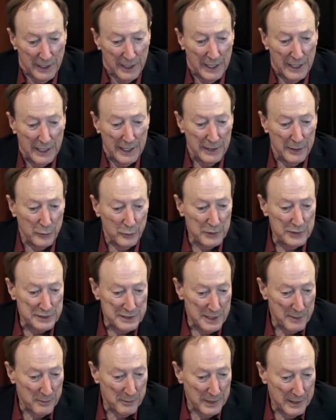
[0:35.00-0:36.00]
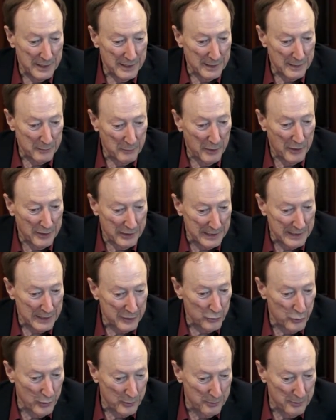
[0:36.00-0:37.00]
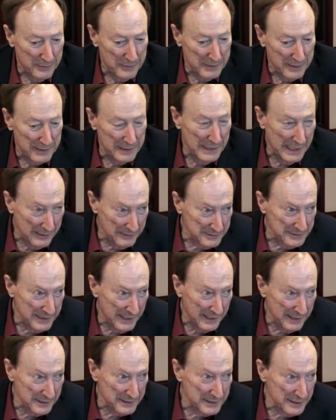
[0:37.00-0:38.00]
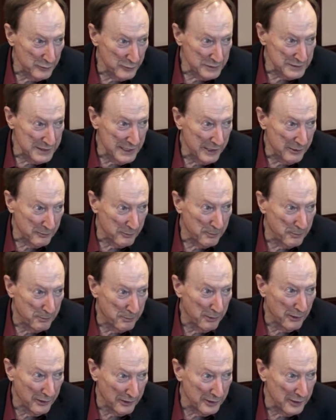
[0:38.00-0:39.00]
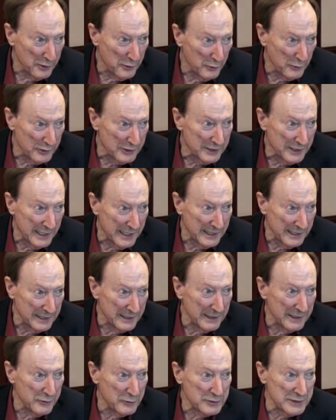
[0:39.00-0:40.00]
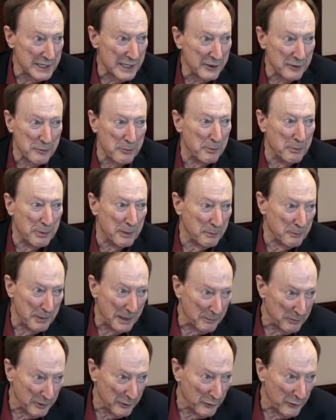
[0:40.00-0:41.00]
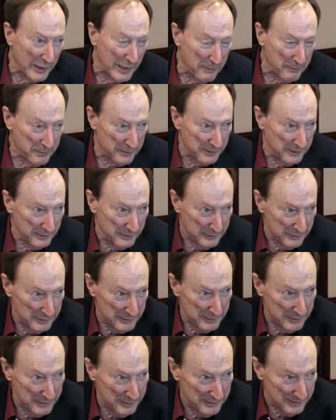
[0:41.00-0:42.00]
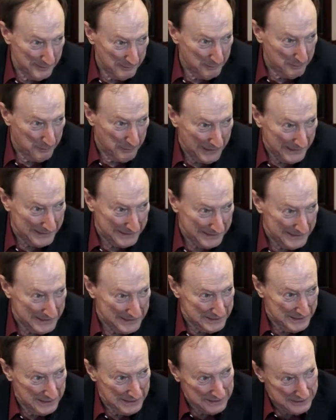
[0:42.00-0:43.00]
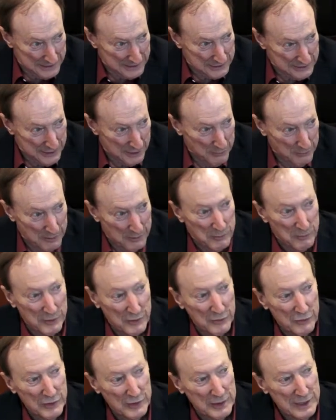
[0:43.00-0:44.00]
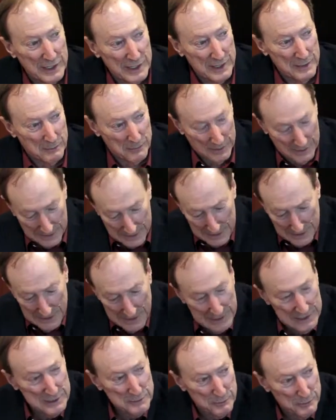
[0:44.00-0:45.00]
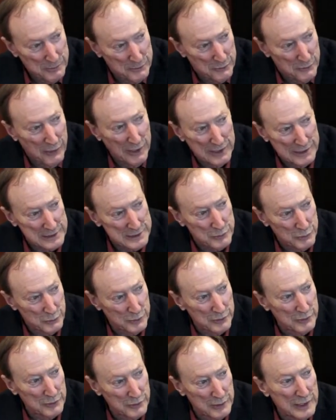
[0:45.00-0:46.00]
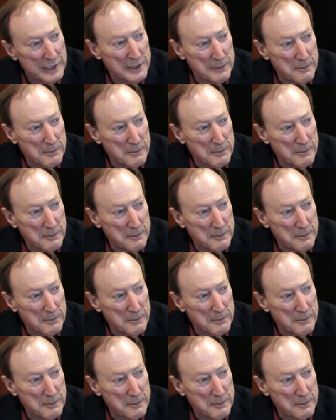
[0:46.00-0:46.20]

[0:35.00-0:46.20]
some mining equipment. In those days, there was no polyurethane, and there was no bubble wrap to pack these things to stop them moving. But in these crates were